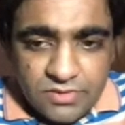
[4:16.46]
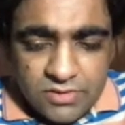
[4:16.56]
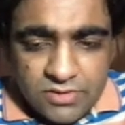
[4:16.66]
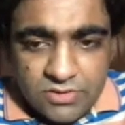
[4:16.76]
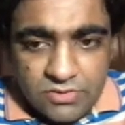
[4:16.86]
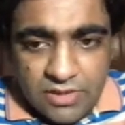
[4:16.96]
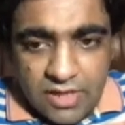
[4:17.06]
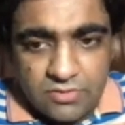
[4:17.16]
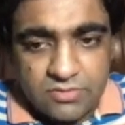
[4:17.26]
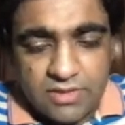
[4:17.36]
So
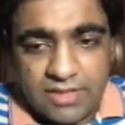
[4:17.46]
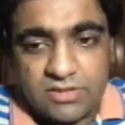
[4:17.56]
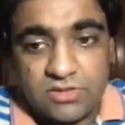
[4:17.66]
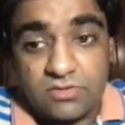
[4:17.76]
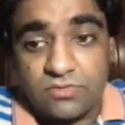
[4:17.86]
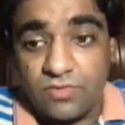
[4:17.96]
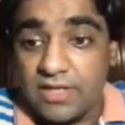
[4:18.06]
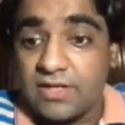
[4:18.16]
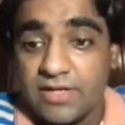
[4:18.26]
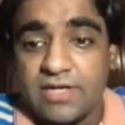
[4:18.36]
now that's
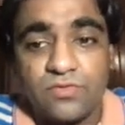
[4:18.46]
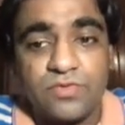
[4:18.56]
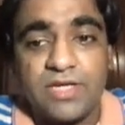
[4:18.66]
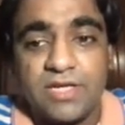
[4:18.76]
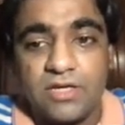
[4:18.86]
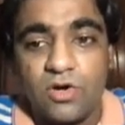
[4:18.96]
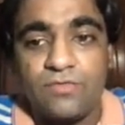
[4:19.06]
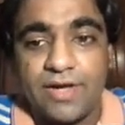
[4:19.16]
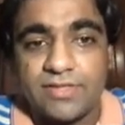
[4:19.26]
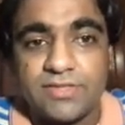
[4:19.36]
one great way of
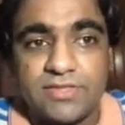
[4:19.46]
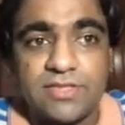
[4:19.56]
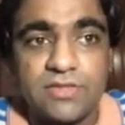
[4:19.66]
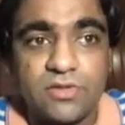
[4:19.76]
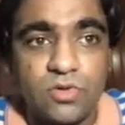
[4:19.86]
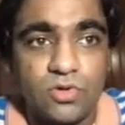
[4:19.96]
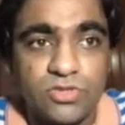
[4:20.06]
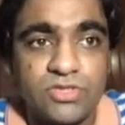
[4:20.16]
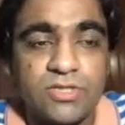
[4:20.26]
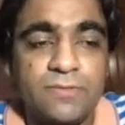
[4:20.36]
accessing the
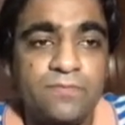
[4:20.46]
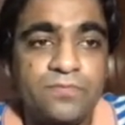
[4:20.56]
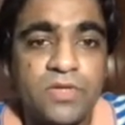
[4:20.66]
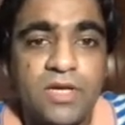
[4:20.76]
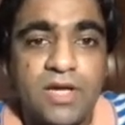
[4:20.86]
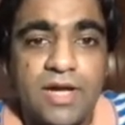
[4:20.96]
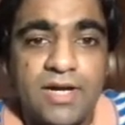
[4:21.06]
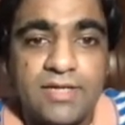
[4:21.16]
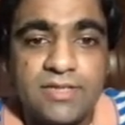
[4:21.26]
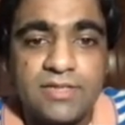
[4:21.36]
course.
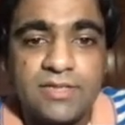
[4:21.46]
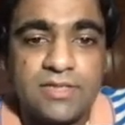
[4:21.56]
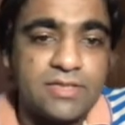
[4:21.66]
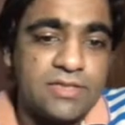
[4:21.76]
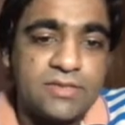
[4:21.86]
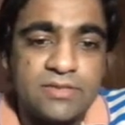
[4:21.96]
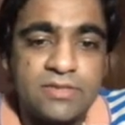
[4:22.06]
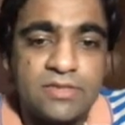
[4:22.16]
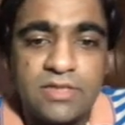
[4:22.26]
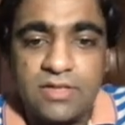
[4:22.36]
And
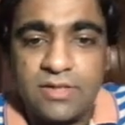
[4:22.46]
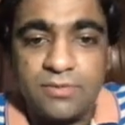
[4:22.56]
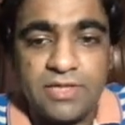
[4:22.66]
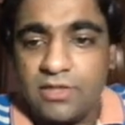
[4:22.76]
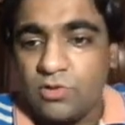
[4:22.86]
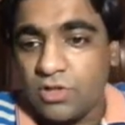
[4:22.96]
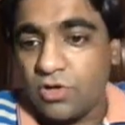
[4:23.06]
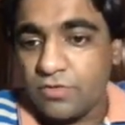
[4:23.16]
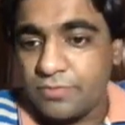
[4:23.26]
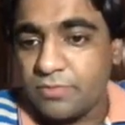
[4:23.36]
let me tell you, a
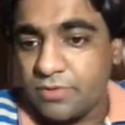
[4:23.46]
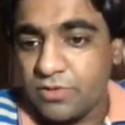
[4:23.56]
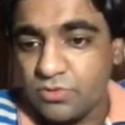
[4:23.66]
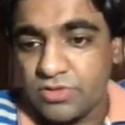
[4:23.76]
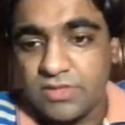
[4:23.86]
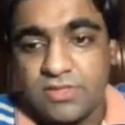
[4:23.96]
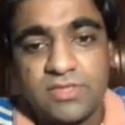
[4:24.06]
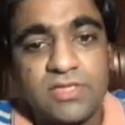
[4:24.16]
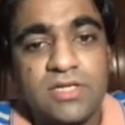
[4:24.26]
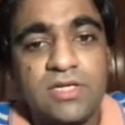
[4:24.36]
lot of people use this.
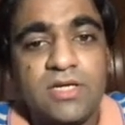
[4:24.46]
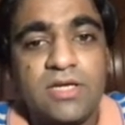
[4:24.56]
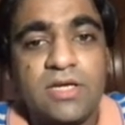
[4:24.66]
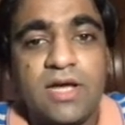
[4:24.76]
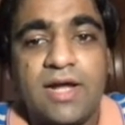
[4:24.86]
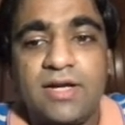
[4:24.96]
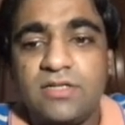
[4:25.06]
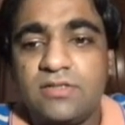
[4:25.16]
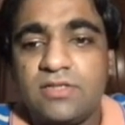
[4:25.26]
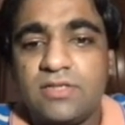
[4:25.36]
And